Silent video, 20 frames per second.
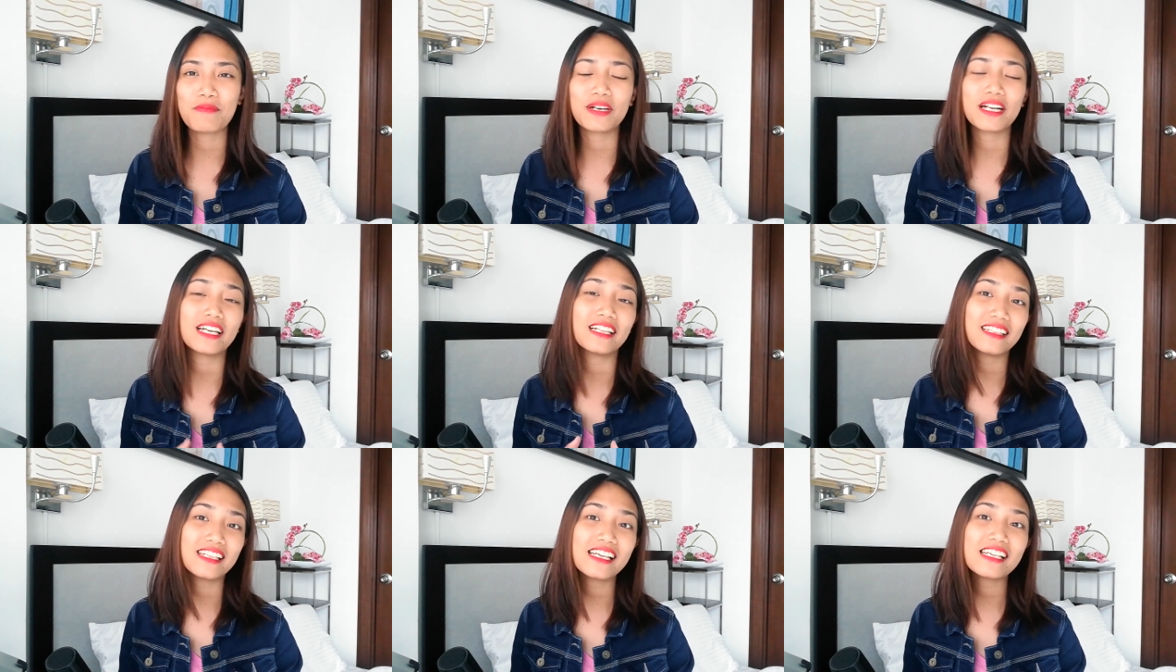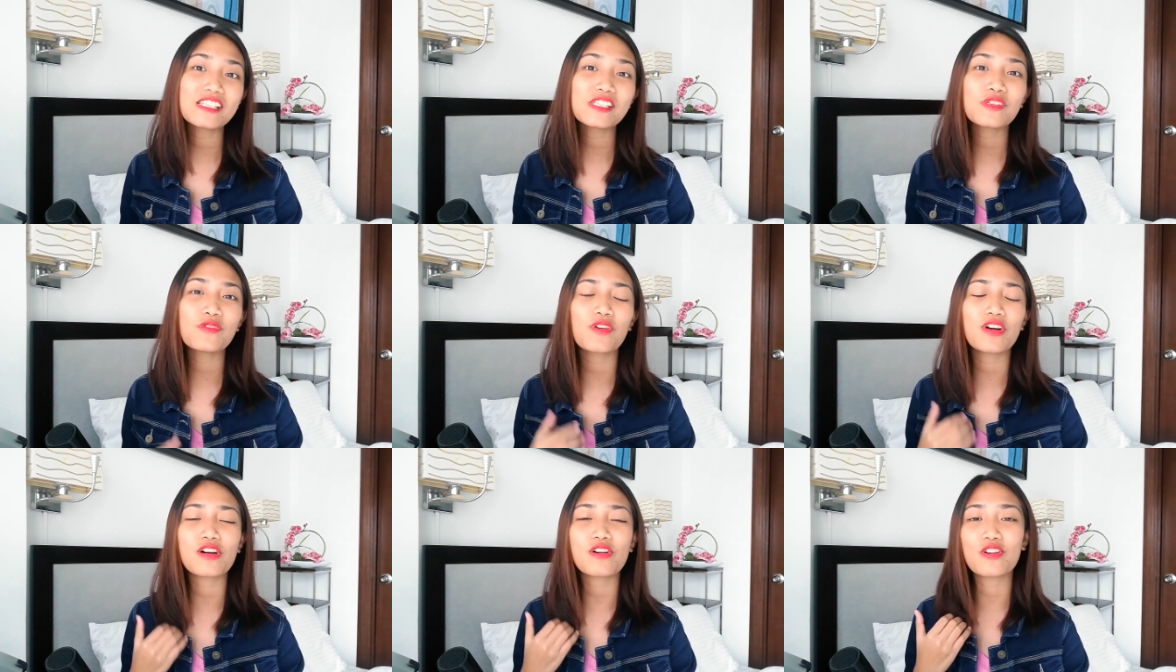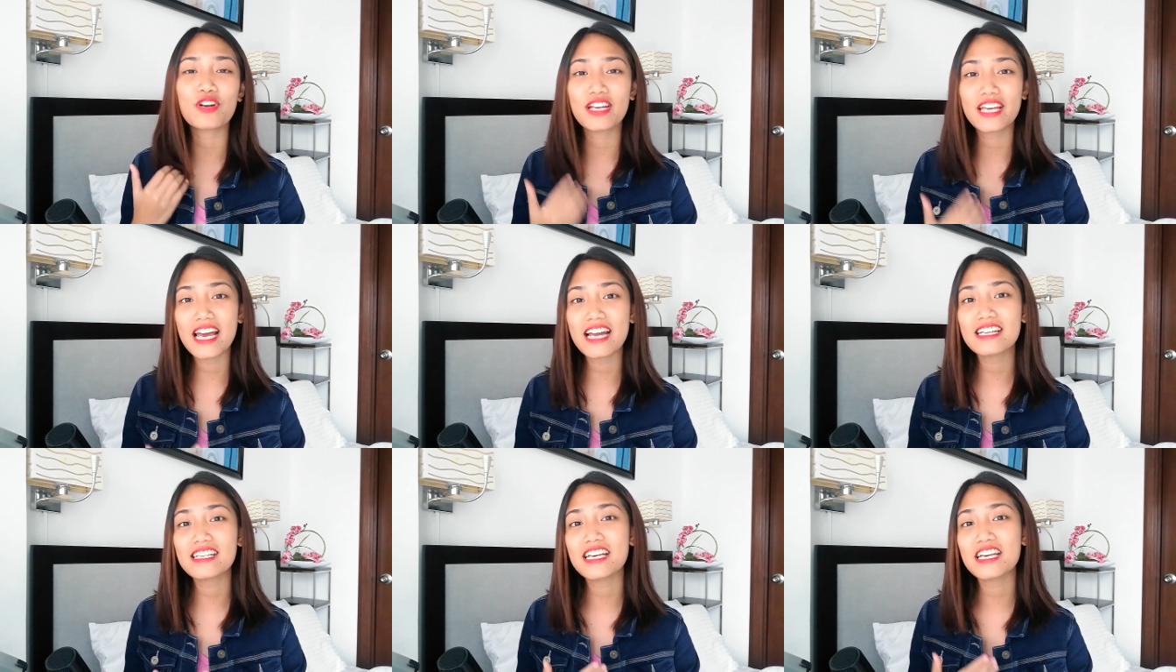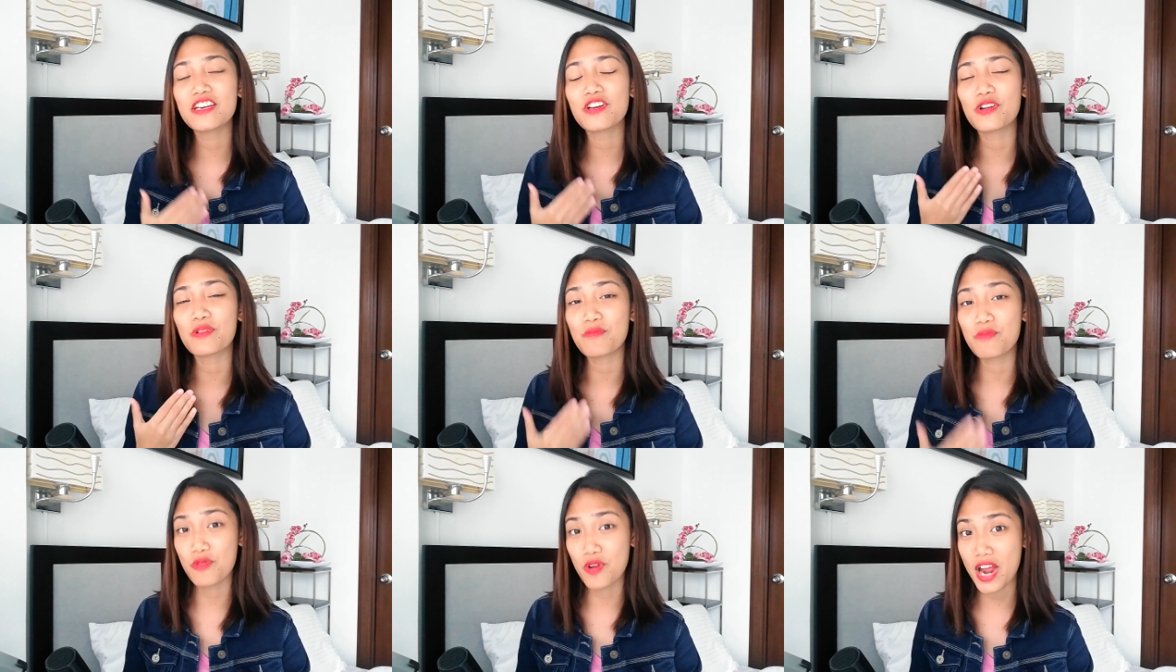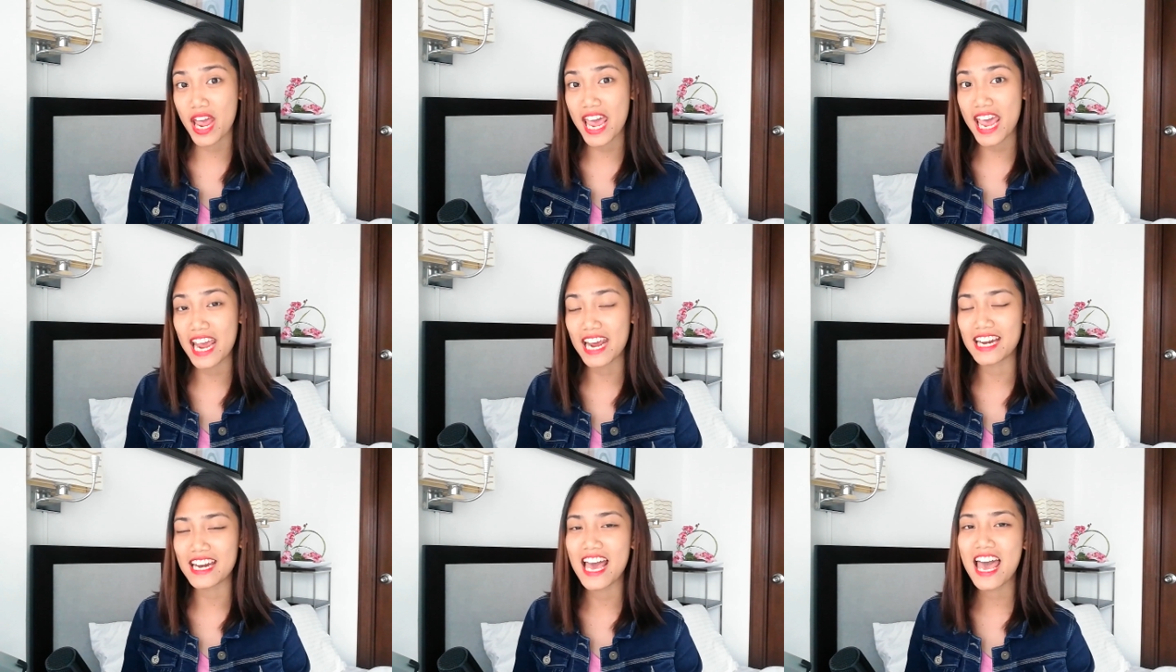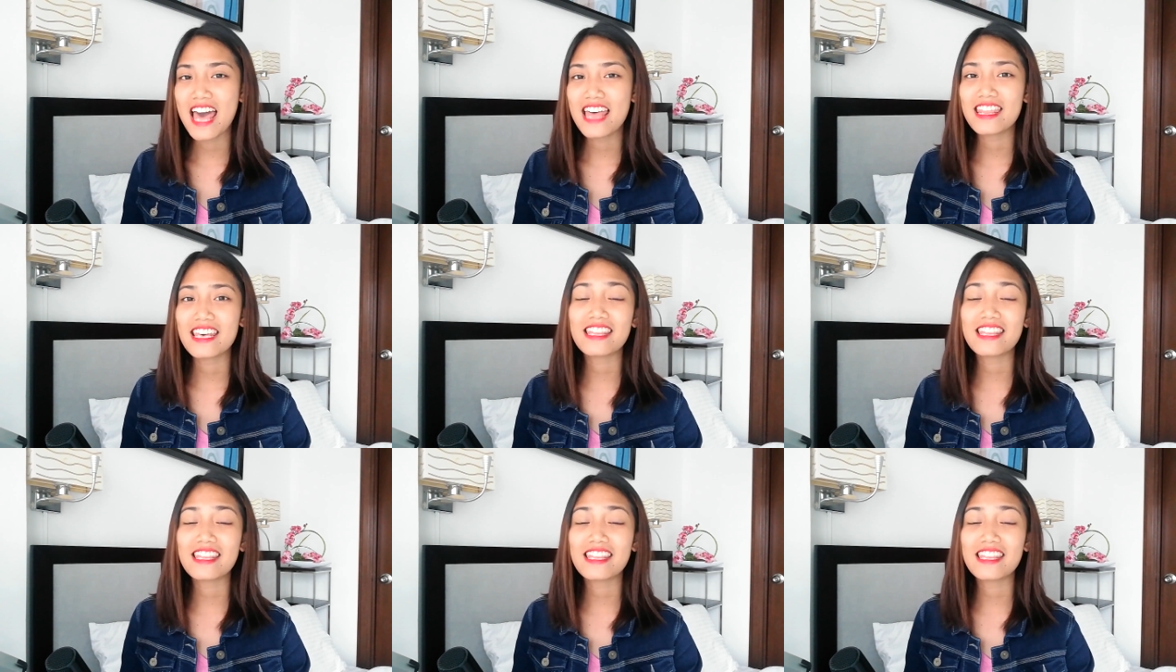but at least you are orienting your brain